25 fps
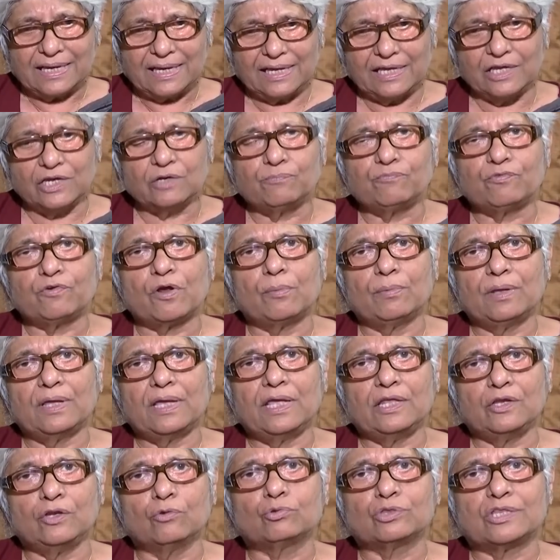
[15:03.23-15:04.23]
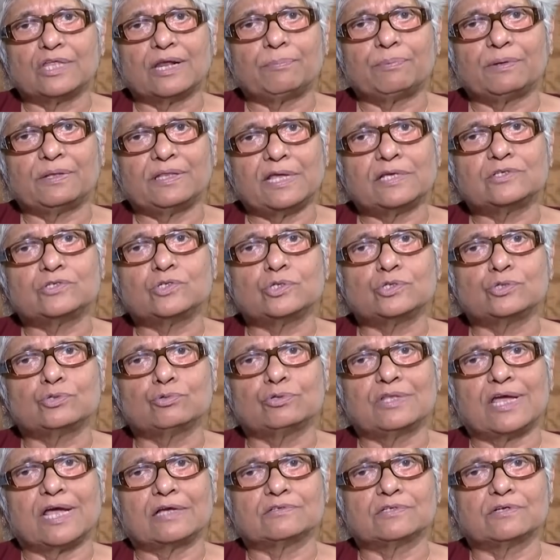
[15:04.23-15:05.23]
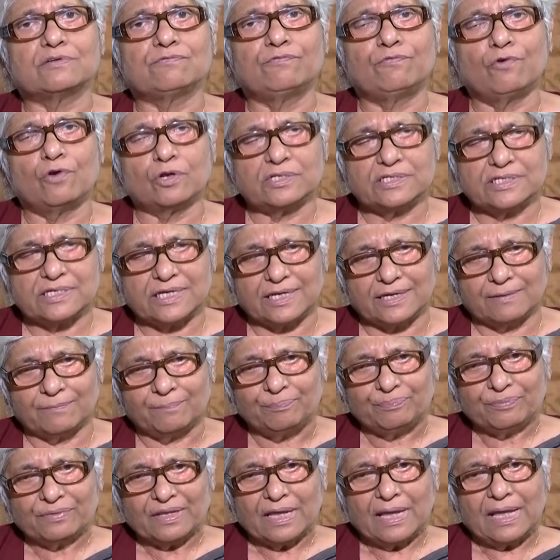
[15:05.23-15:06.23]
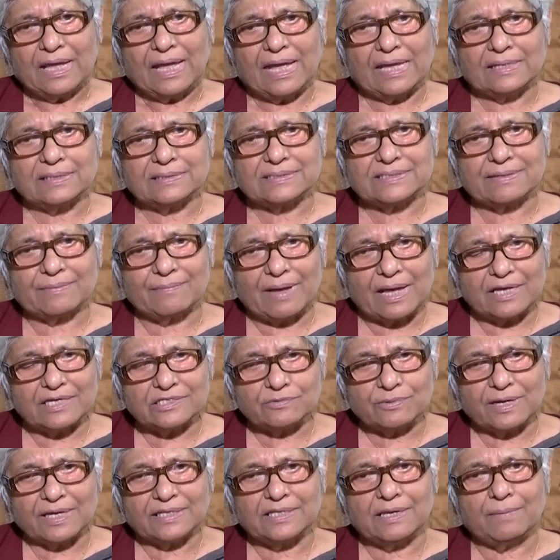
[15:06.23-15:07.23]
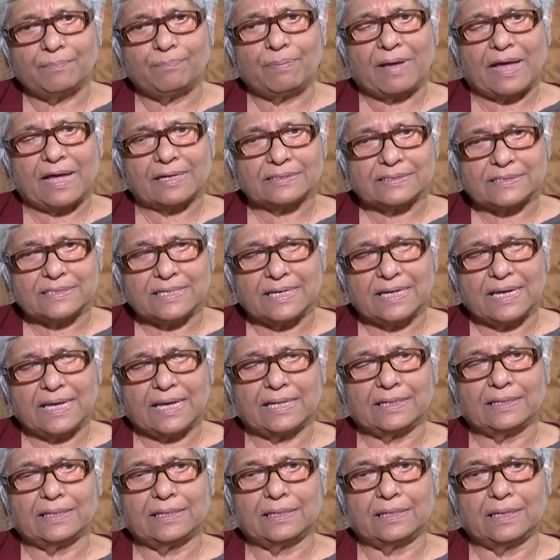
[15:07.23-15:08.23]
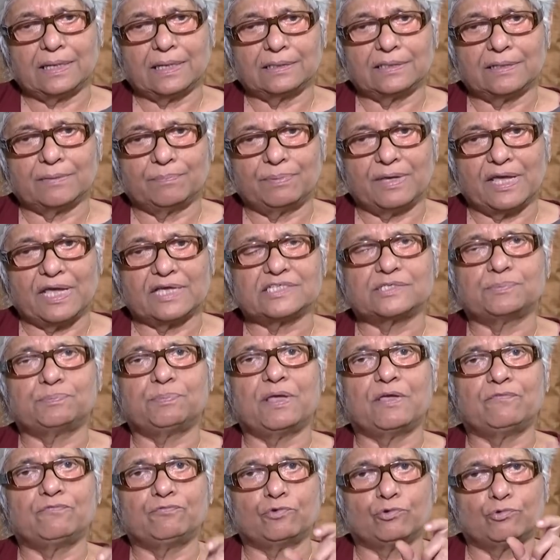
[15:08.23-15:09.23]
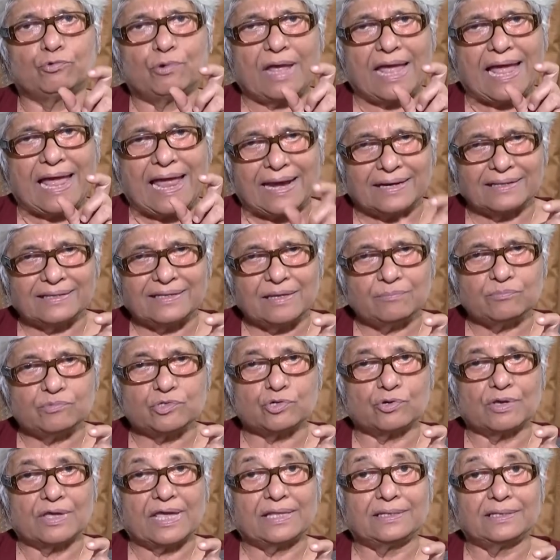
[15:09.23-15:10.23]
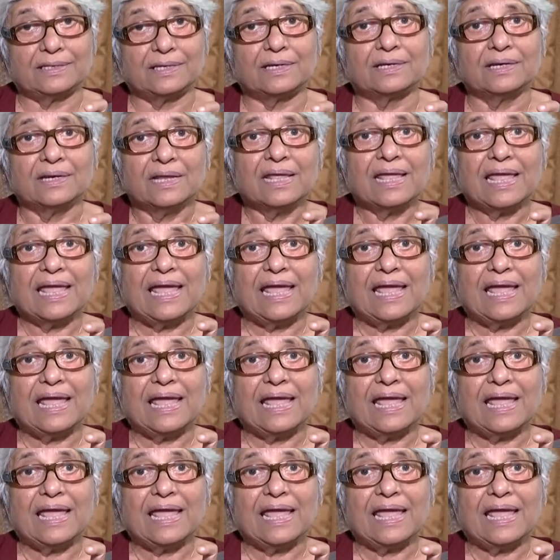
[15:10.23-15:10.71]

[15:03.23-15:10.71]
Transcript: in Uttar Pradesh in 2014. And Samajwadi Party and the BSP, if you add them together,